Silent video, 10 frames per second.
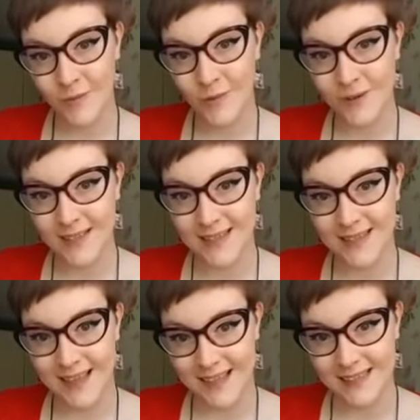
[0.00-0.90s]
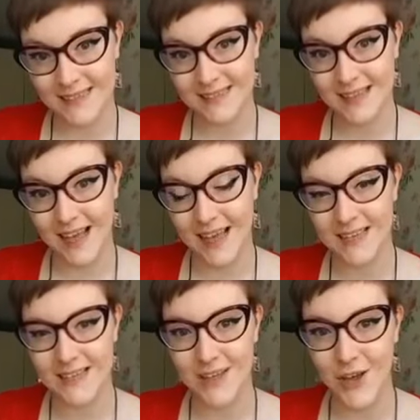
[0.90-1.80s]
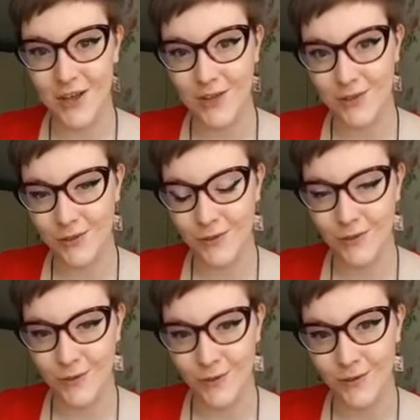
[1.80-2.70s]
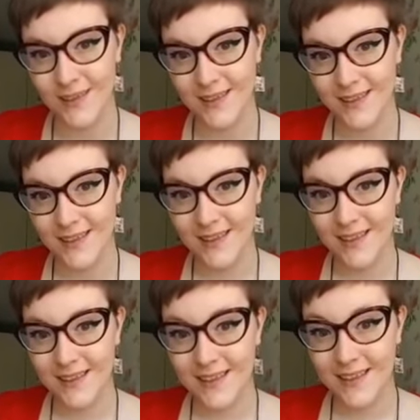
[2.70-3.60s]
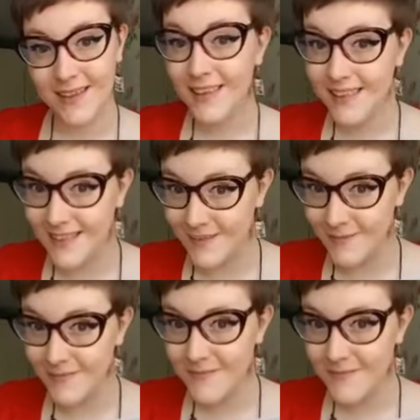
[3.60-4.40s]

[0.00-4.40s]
Morgan is, and an urge to kiss them.